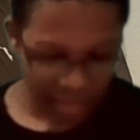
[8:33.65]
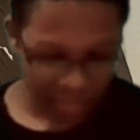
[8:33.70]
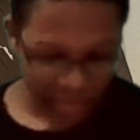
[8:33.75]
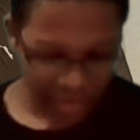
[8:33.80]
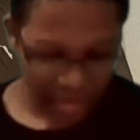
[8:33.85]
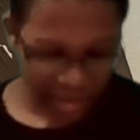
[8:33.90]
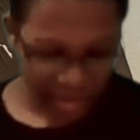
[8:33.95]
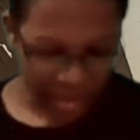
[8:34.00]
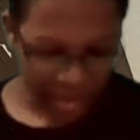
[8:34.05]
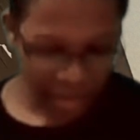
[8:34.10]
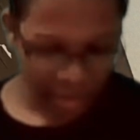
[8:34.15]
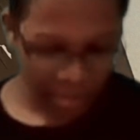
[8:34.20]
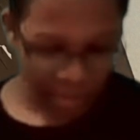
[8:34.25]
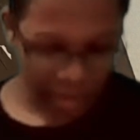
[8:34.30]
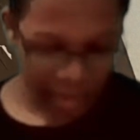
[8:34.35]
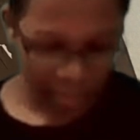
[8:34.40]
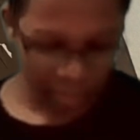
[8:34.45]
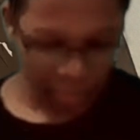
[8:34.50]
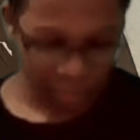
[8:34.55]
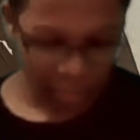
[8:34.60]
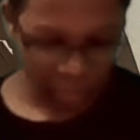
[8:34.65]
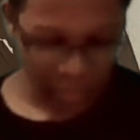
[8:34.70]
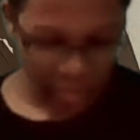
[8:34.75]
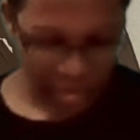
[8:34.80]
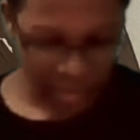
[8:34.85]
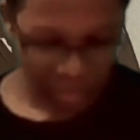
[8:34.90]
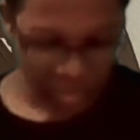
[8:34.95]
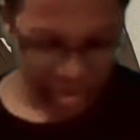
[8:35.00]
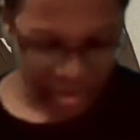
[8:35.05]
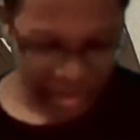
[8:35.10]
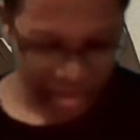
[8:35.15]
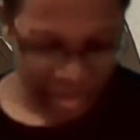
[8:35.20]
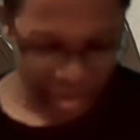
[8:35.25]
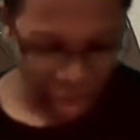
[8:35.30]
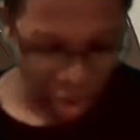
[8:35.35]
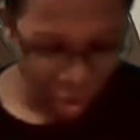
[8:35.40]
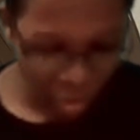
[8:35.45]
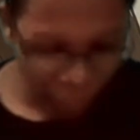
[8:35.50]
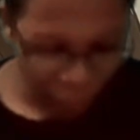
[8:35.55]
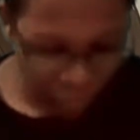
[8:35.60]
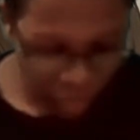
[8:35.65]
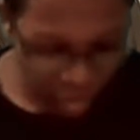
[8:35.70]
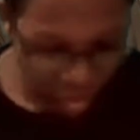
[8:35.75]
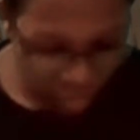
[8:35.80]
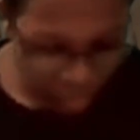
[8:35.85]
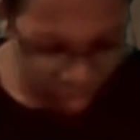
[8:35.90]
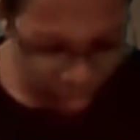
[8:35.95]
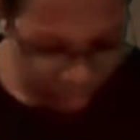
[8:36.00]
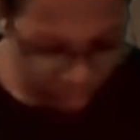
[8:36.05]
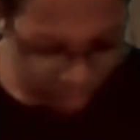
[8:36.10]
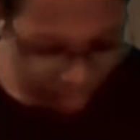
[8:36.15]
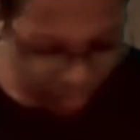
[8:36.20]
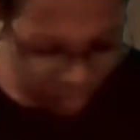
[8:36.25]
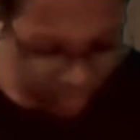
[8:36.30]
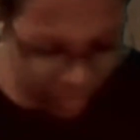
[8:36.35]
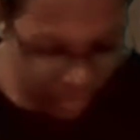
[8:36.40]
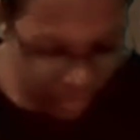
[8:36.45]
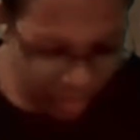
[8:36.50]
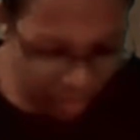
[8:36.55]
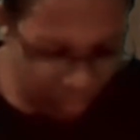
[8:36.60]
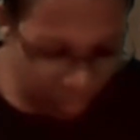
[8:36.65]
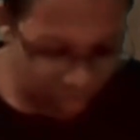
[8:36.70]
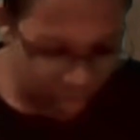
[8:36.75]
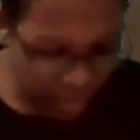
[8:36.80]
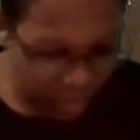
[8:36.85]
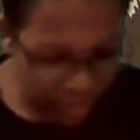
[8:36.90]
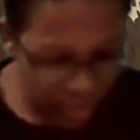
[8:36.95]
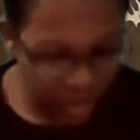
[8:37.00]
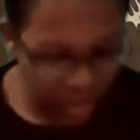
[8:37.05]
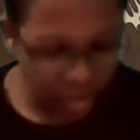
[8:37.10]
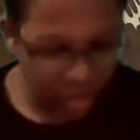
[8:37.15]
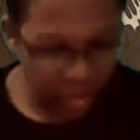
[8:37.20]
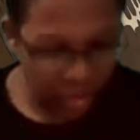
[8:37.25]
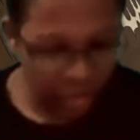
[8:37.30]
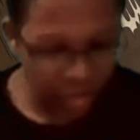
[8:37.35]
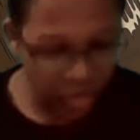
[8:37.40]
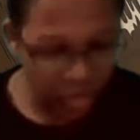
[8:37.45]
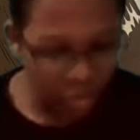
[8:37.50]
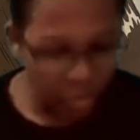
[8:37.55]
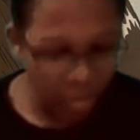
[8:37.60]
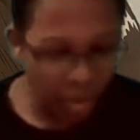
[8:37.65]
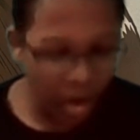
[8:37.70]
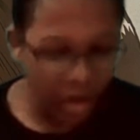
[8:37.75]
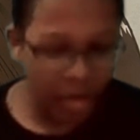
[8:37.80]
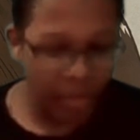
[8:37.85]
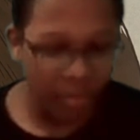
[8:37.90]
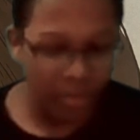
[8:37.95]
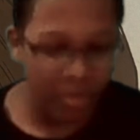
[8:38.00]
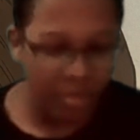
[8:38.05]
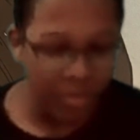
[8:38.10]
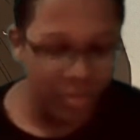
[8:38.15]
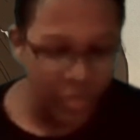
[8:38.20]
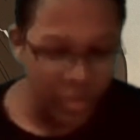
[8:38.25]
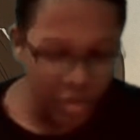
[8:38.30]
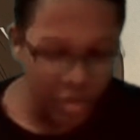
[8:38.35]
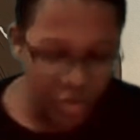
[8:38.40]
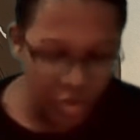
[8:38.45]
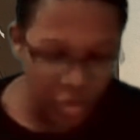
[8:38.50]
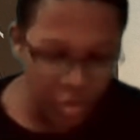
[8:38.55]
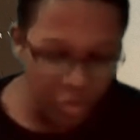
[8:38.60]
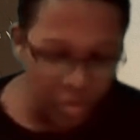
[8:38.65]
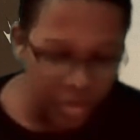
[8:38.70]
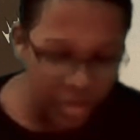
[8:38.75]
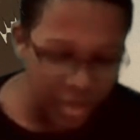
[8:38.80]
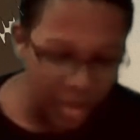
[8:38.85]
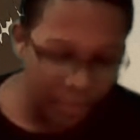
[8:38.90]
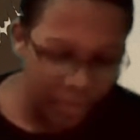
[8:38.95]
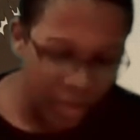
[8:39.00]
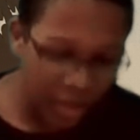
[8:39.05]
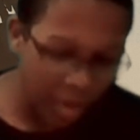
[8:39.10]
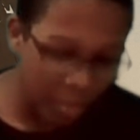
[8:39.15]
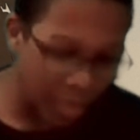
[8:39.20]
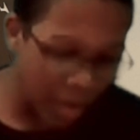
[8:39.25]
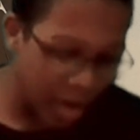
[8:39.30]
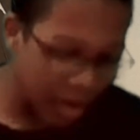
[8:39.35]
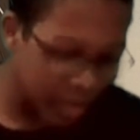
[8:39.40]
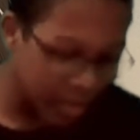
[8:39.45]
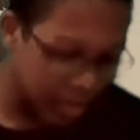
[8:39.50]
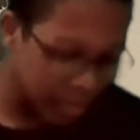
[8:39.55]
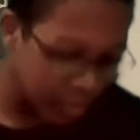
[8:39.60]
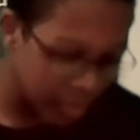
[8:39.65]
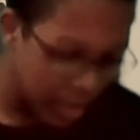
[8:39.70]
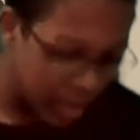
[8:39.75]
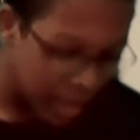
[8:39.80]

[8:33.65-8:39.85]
Mr. Ewell, we're scared for you. We think you ought to do something about him.